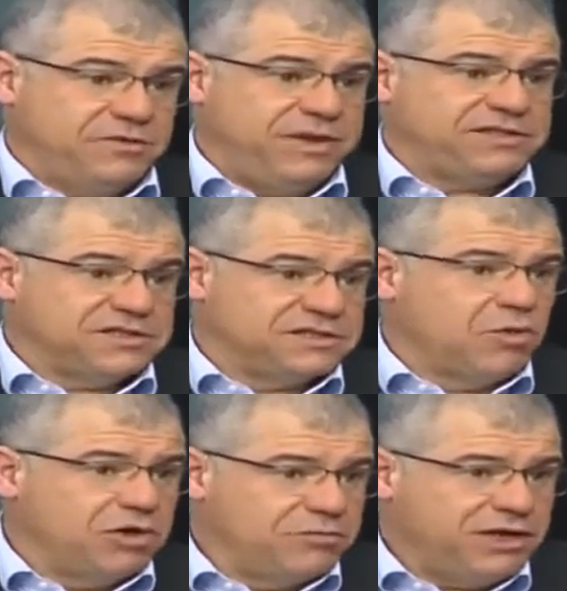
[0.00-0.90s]
You mentioned
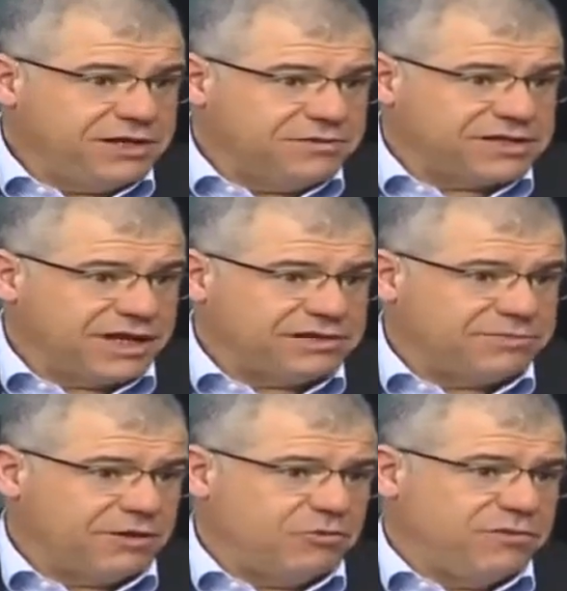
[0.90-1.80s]
small and medium size,
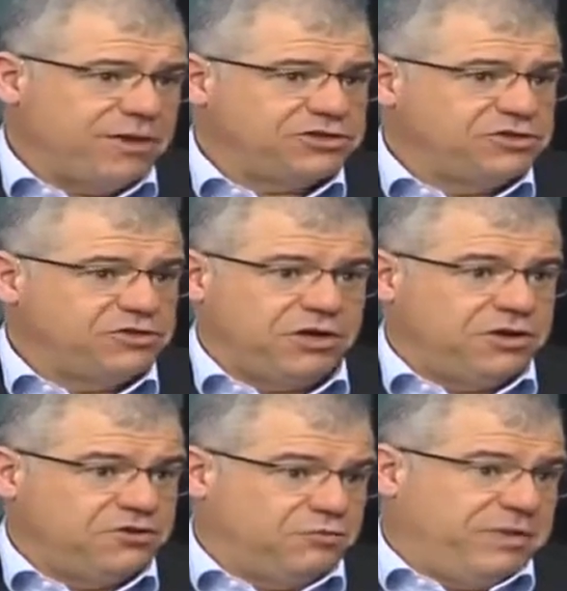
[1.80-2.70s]
but I would imagine you go
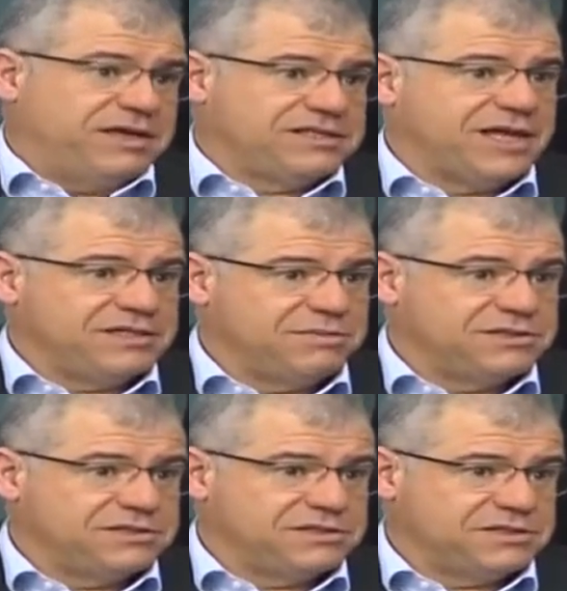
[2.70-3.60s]
into bigger size
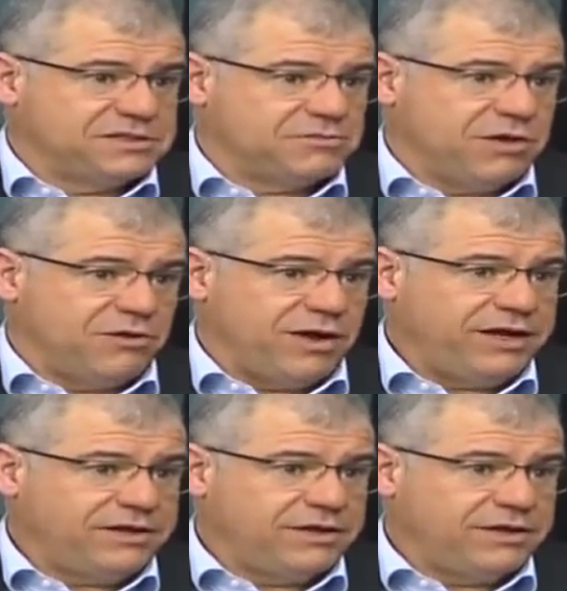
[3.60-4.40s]
businesses as well, right?